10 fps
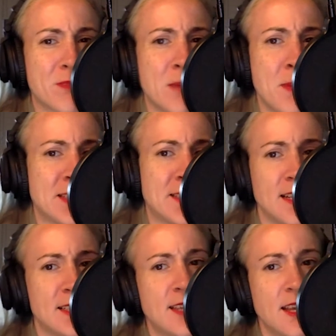makes
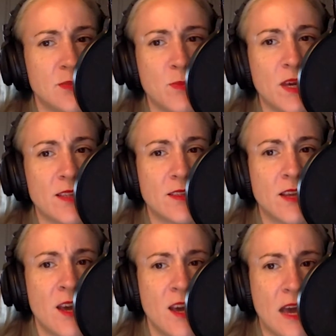any sense, because
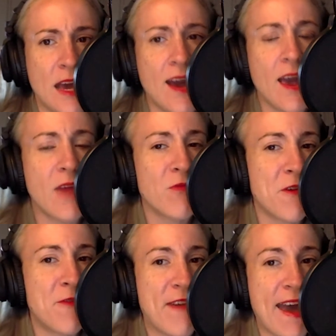every
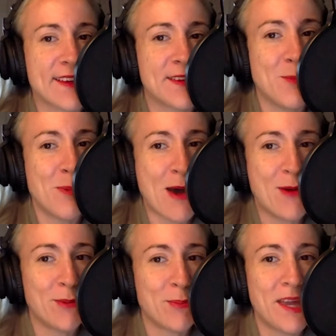fact
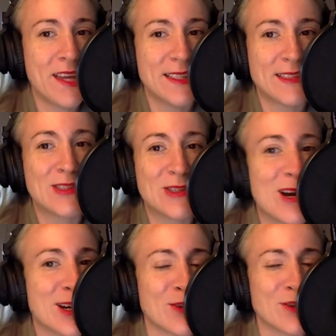about planets,
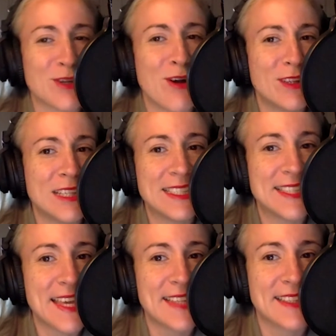stars, and all these
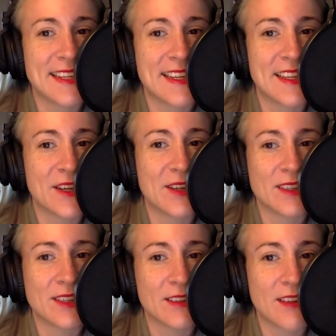things and
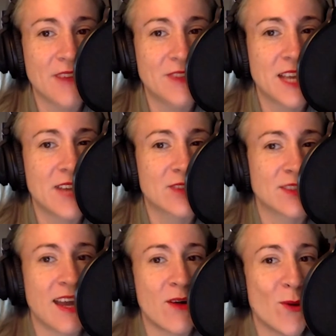their life cycles and
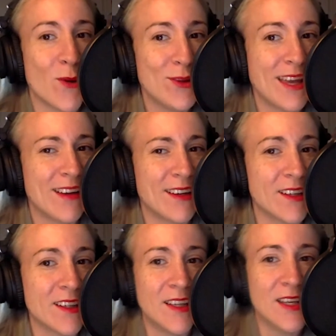how old they
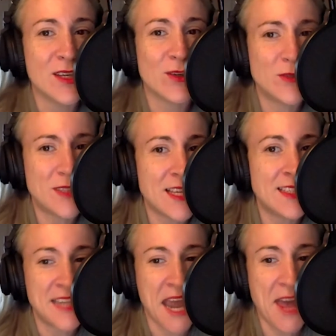are goes
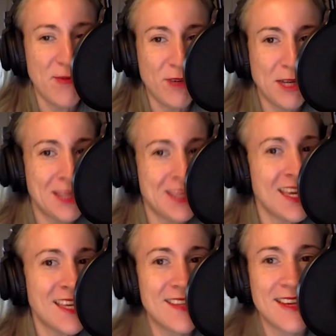against
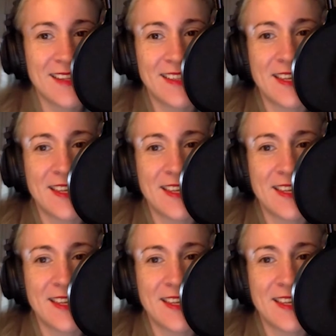everything that